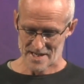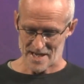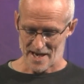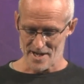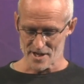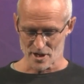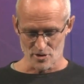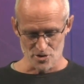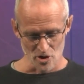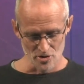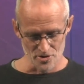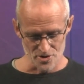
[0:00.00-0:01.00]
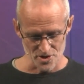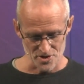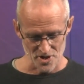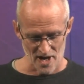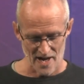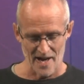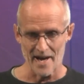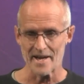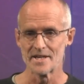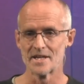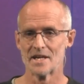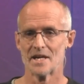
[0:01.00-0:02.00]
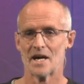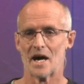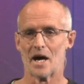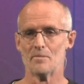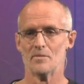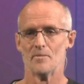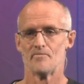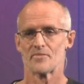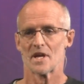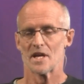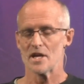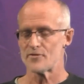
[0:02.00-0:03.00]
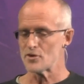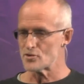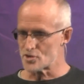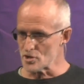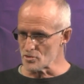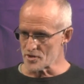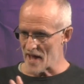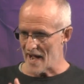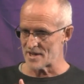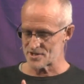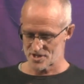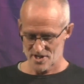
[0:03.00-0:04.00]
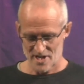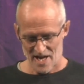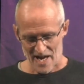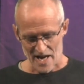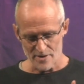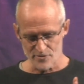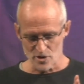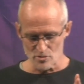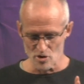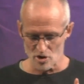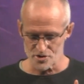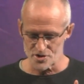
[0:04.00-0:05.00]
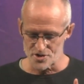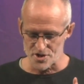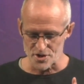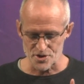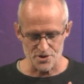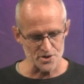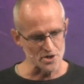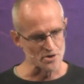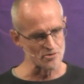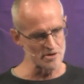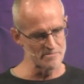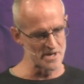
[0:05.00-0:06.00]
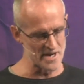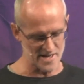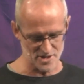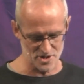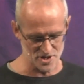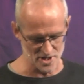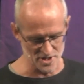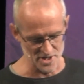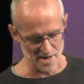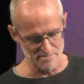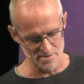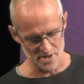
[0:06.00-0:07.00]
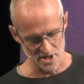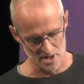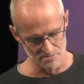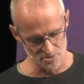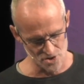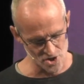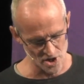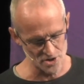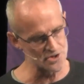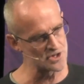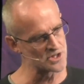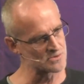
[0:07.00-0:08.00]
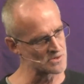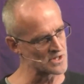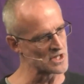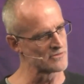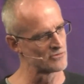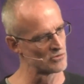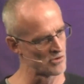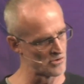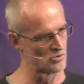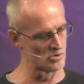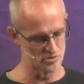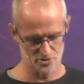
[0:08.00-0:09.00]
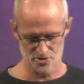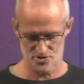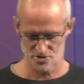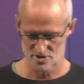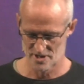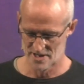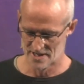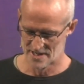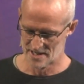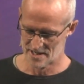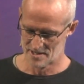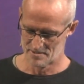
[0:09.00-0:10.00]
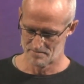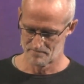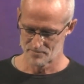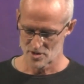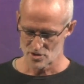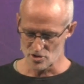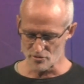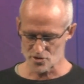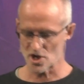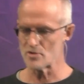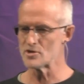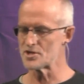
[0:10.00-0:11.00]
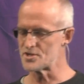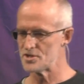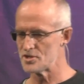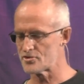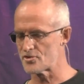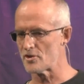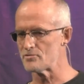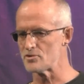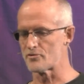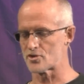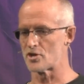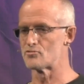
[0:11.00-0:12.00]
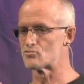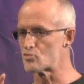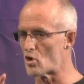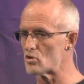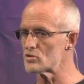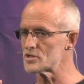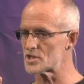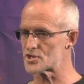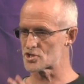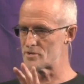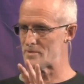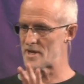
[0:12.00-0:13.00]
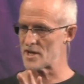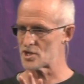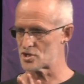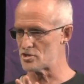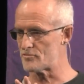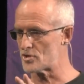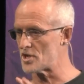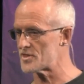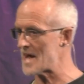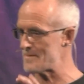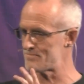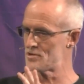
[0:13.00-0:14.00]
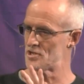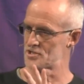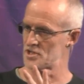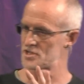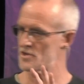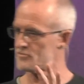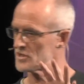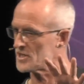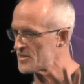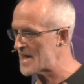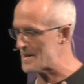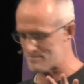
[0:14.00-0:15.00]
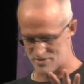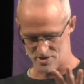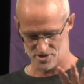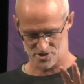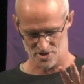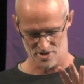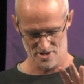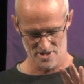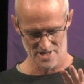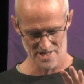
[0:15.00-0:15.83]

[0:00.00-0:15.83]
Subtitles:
And he goes on to say, if you do that, have you not discriminated and become judges with evil thoughts? You've shown wrong discrimination. You've treated that person differently to that person.